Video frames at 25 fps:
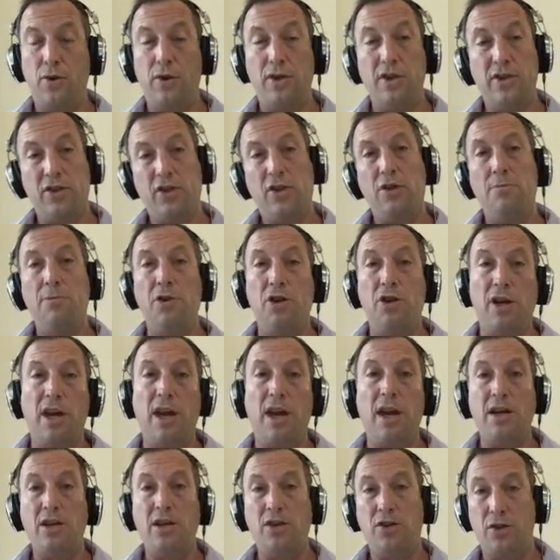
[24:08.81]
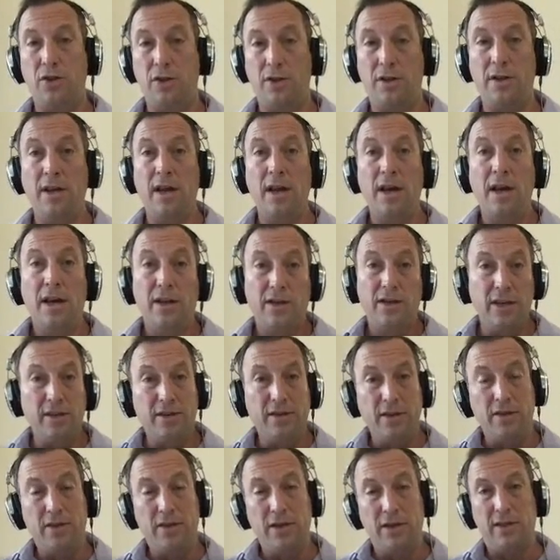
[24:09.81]
And this communication
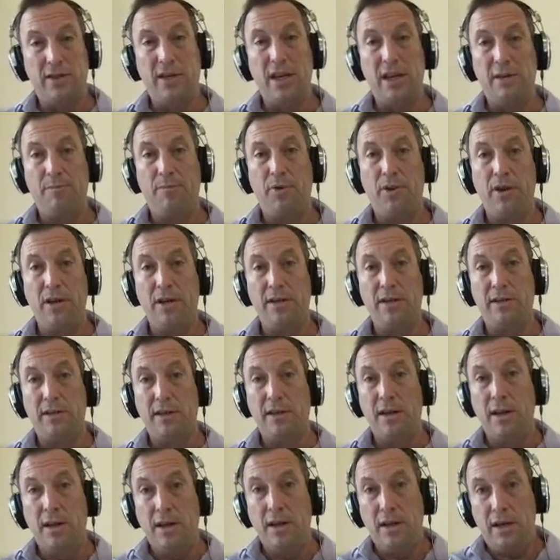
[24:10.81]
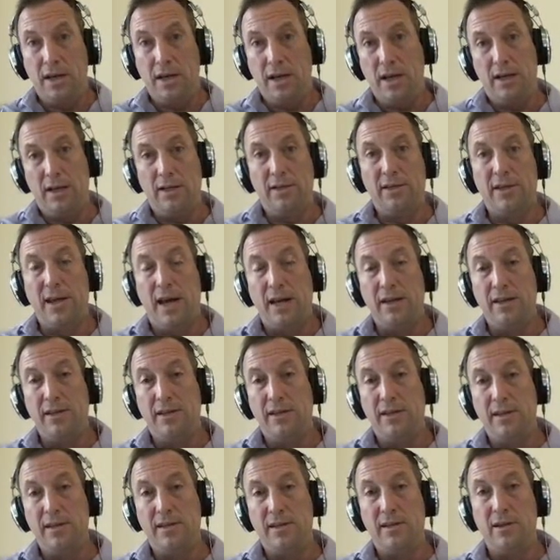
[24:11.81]
doesn't just take place inside the
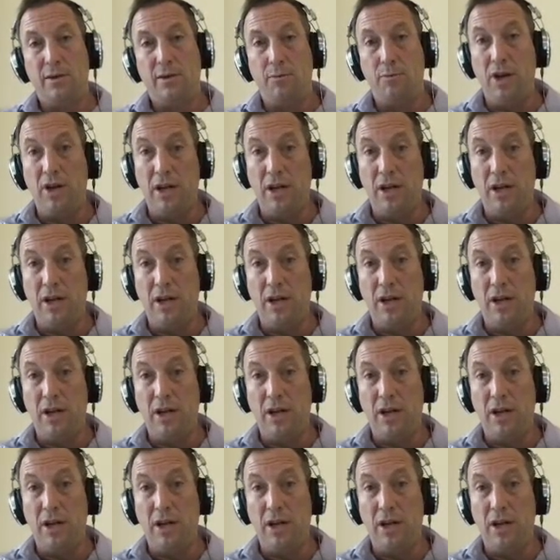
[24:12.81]
system.